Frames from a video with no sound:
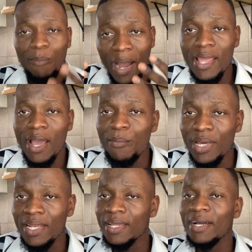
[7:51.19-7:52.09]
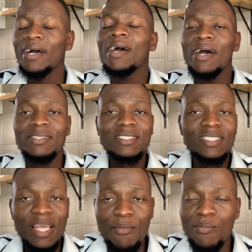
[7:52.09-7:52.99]
by America,
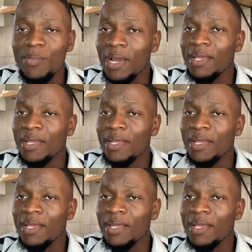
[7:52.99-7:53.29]
same